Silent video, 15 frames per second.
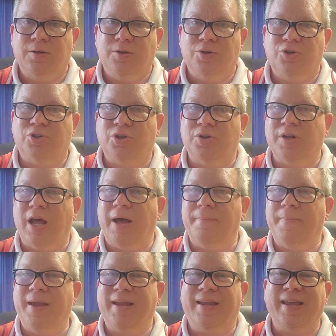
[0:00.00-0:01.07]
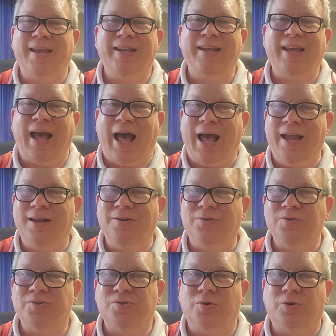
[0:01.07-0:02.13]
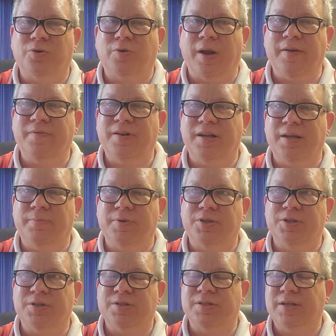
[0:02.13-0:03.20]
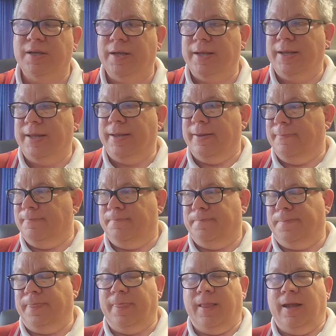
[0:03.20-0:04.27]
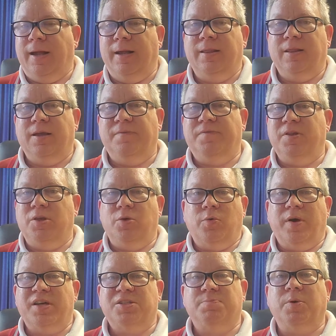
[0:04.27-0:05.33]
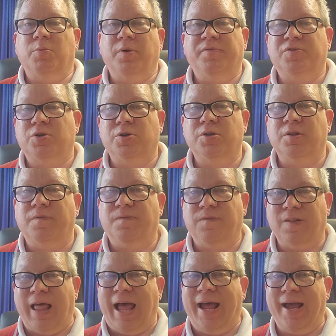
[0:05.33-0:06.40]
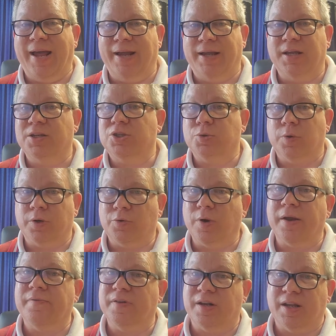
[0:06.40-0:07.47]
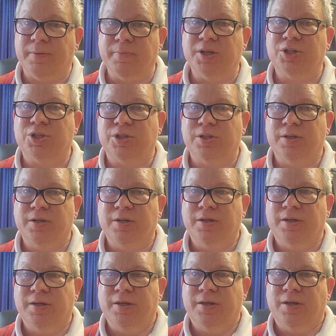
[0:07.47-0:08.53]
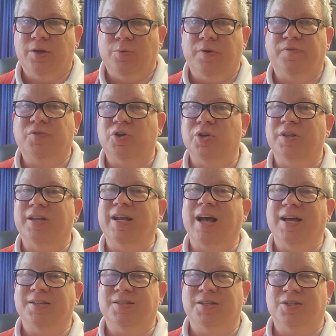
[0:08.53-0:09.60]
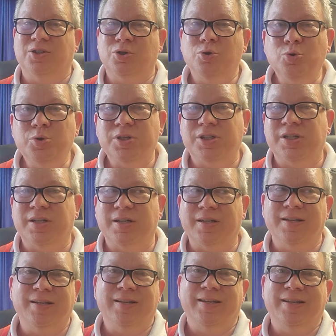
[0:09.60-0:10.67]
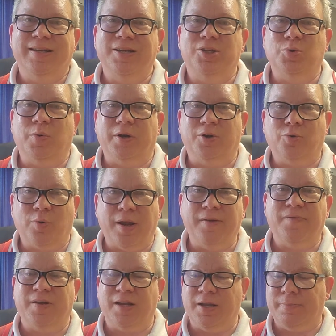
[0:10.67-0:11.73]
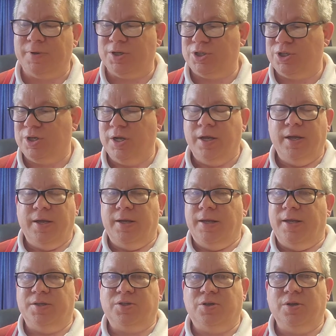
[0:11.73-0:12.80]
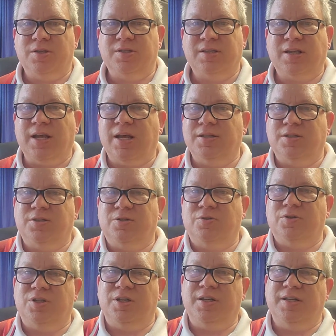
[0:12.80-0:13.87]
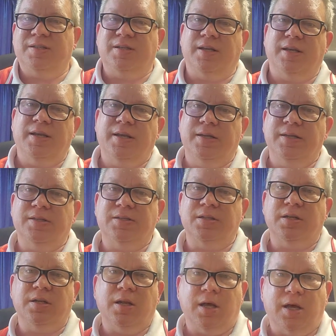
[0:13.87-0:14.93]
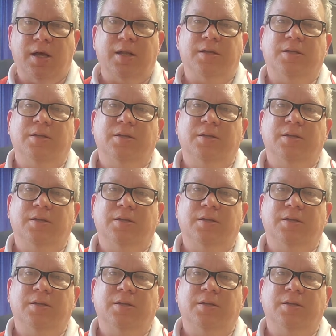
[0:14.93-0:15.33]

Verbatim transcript: You shall not make any idols nor graven images. I love the U.S., but we've turned the flag into a graven image. We've turned the Constitution into a graven image. As good as the Constitution is, it is not